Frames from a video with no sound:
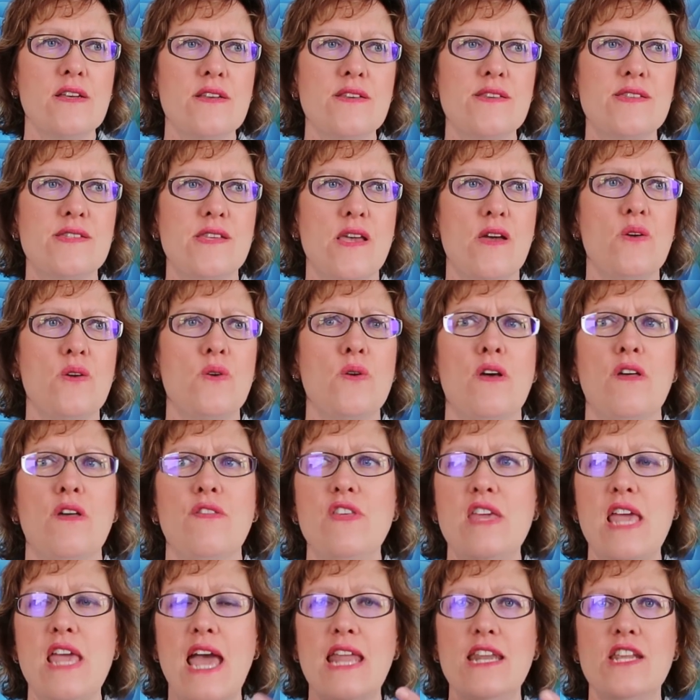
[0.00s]
So
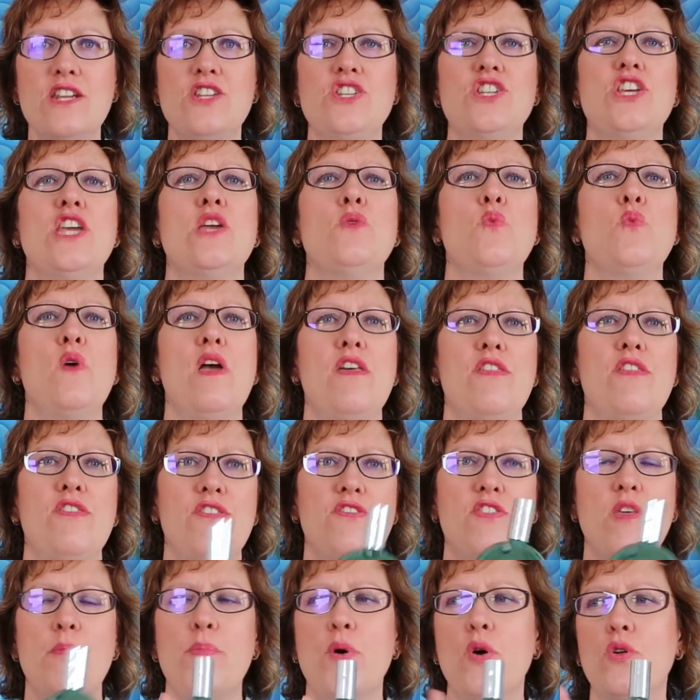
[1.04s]
the energy
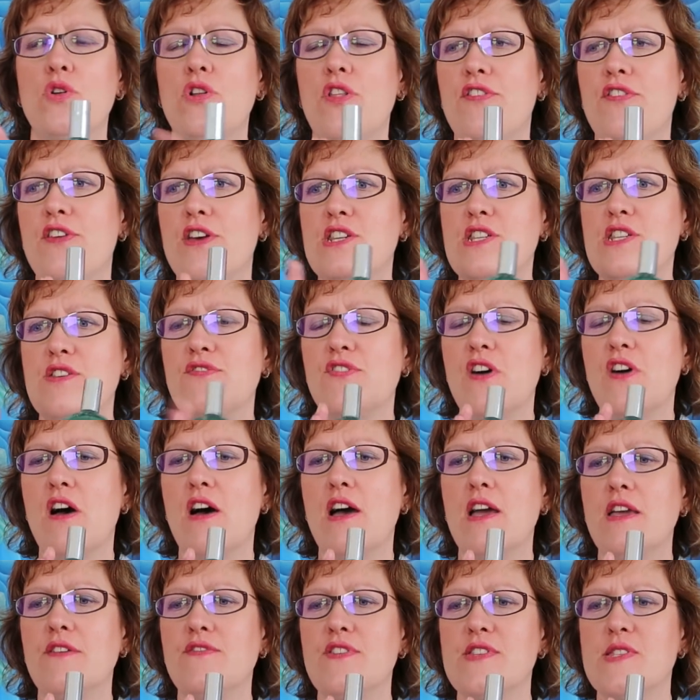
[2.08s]
with the bottle
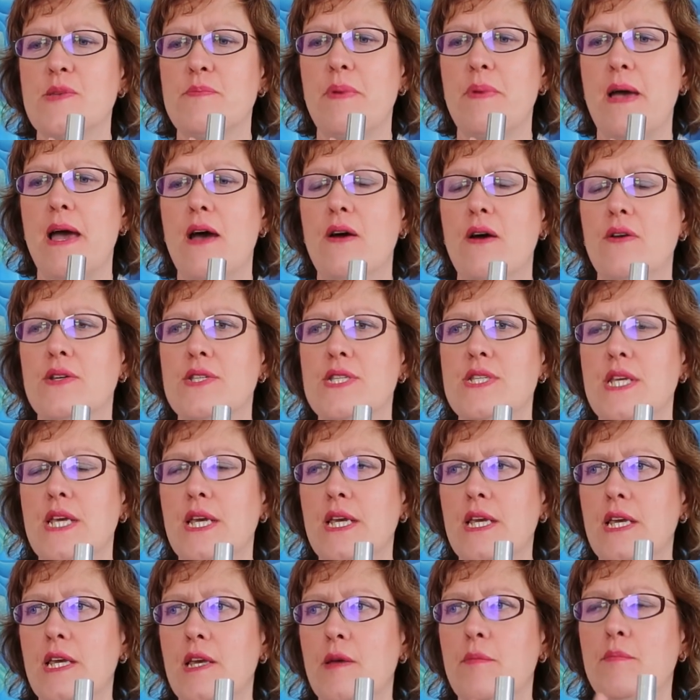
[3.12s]
35 is about
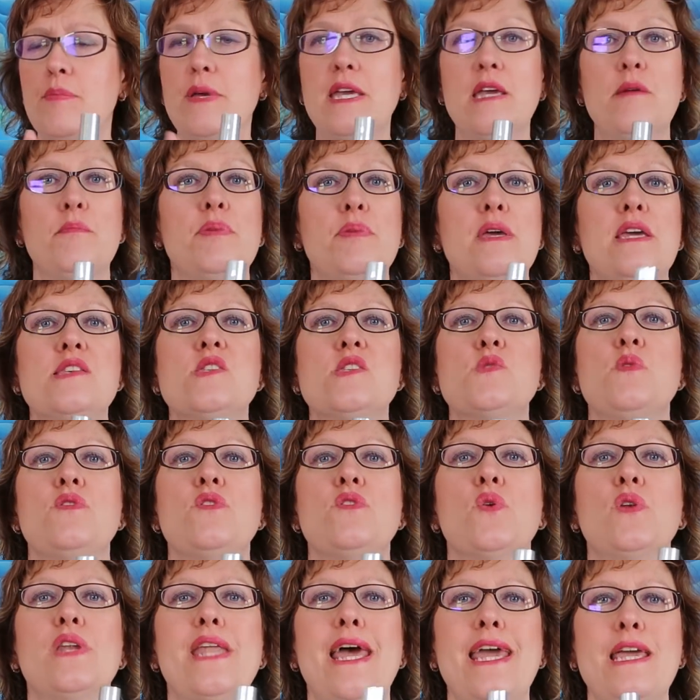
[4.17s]
be at peace with
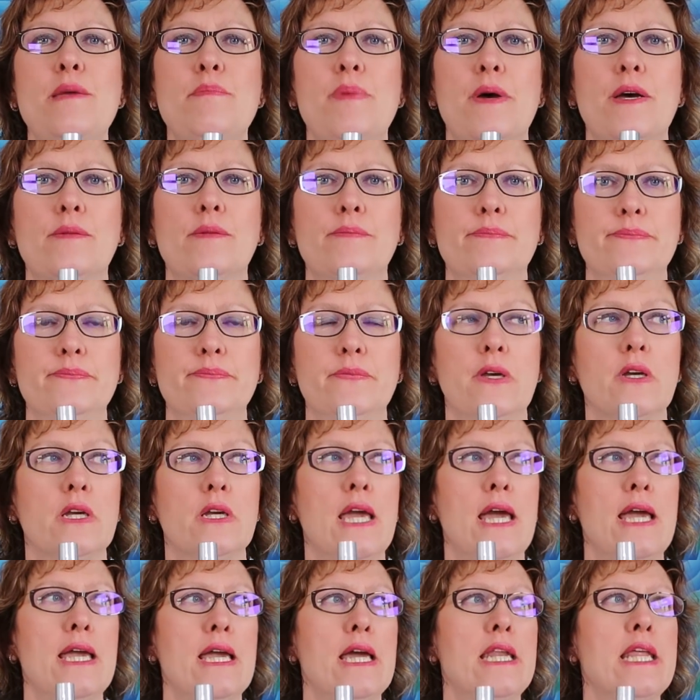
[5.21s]
your neighbour,
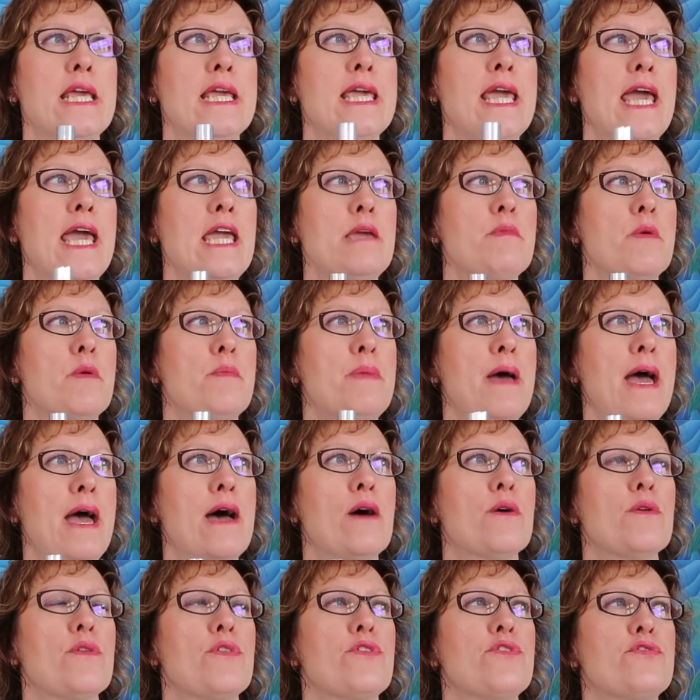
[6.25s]
okay? And it came
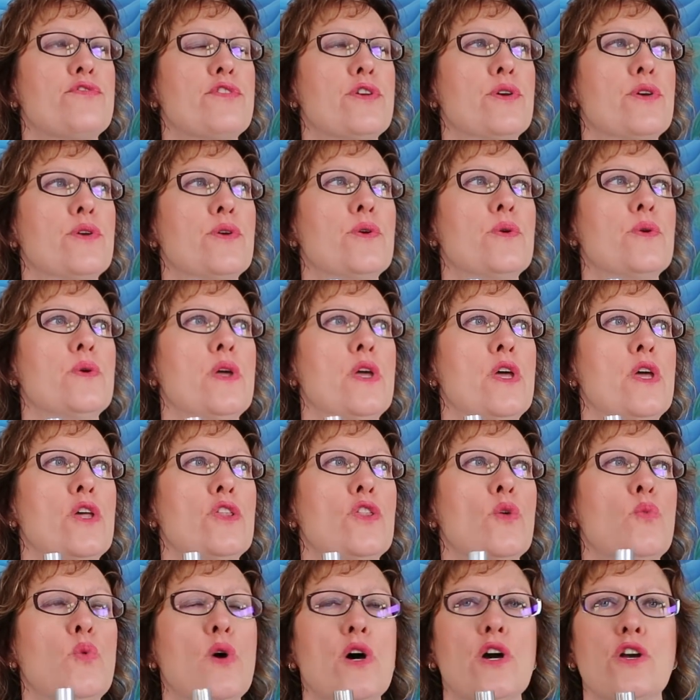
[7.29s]
about through
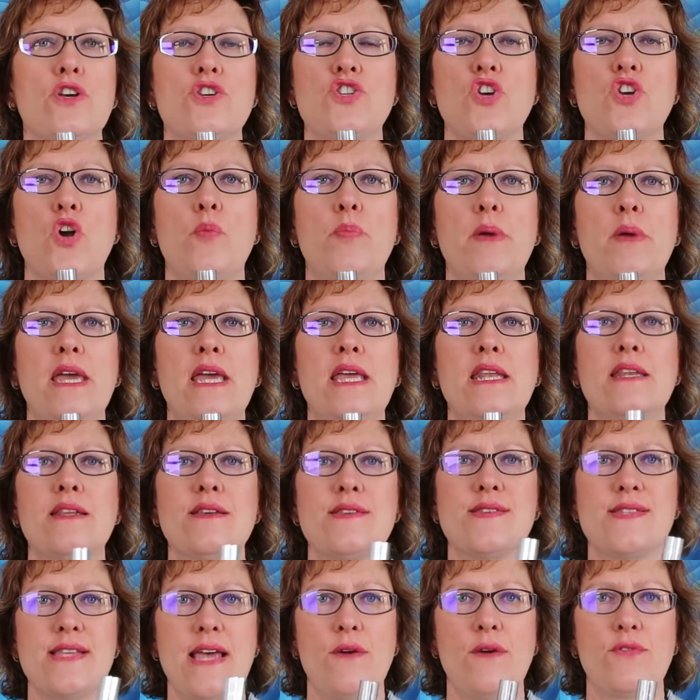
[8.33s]
the workshop
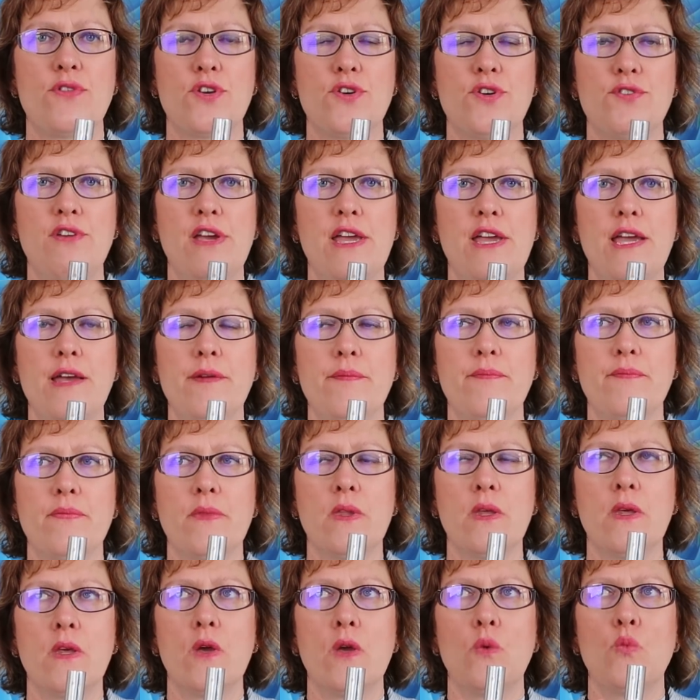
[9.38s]
in South Korea,
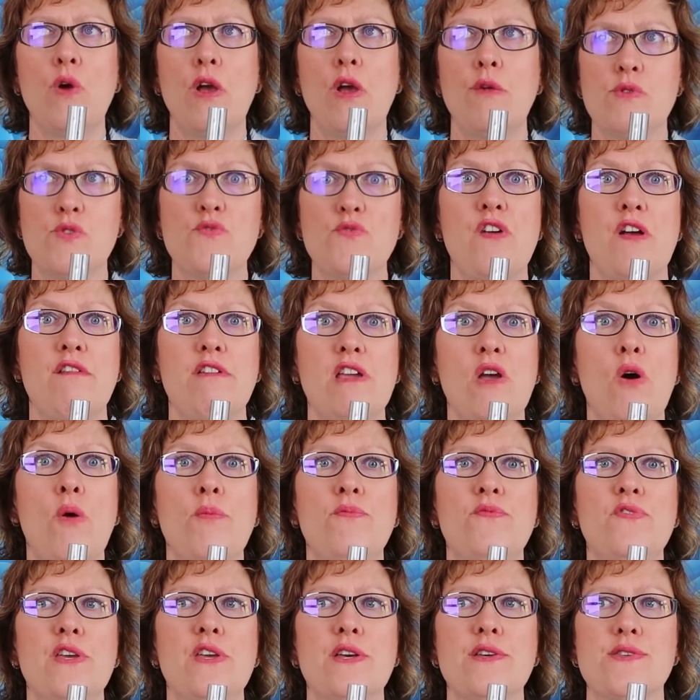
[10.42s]
where it was very
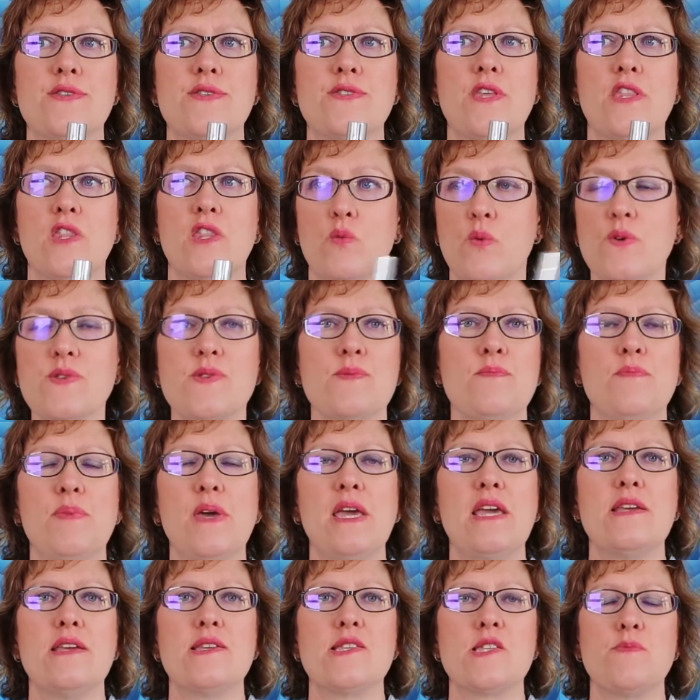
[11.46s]
obvious that there wasn't
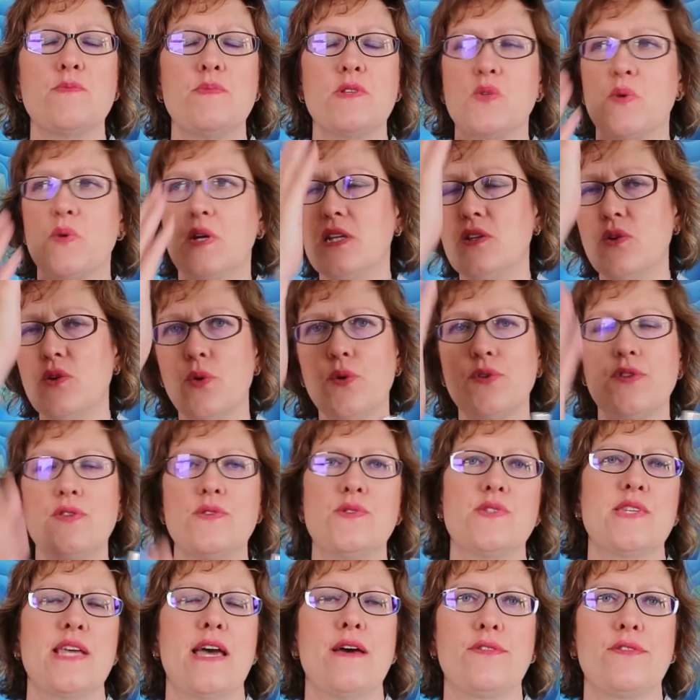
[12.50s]
peace between North
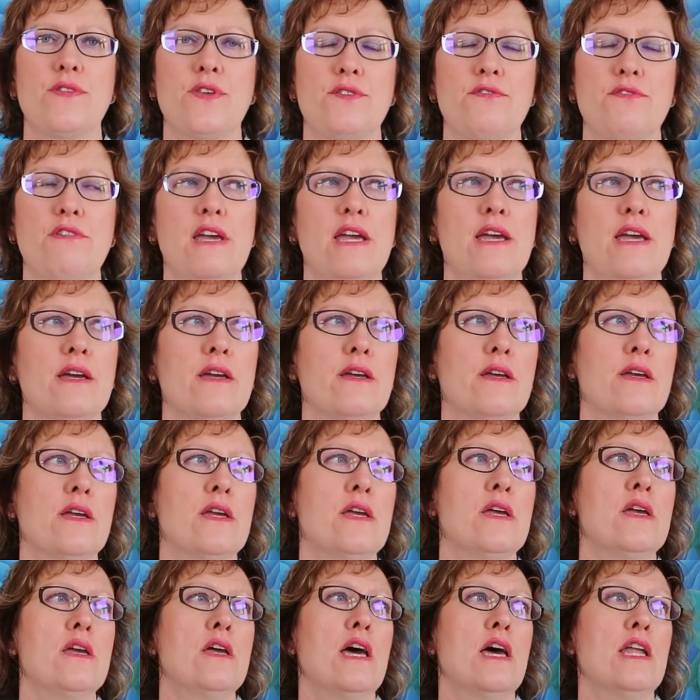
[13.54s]
and South Korea.
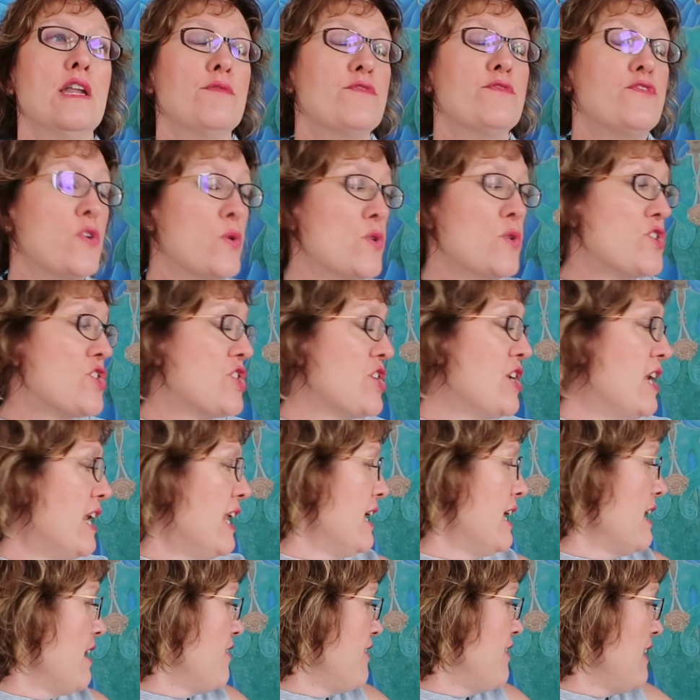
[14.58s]
And
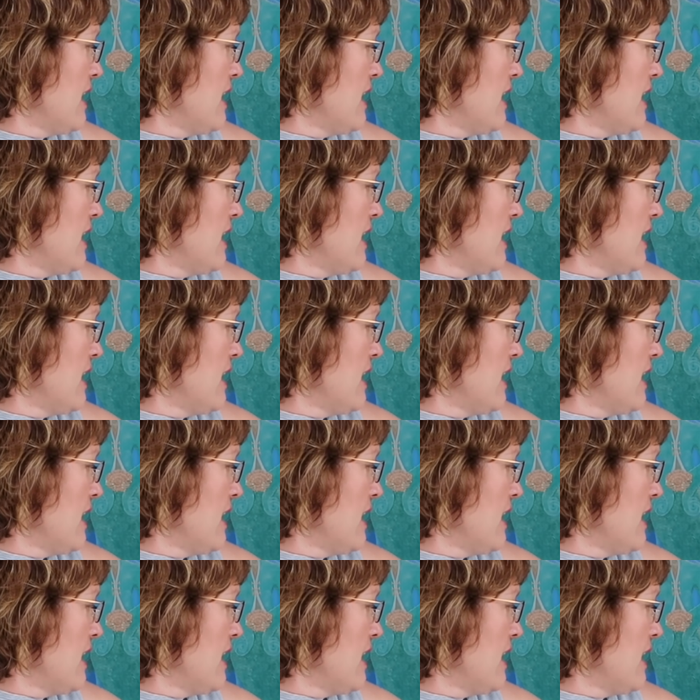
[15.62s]
unfortunately, I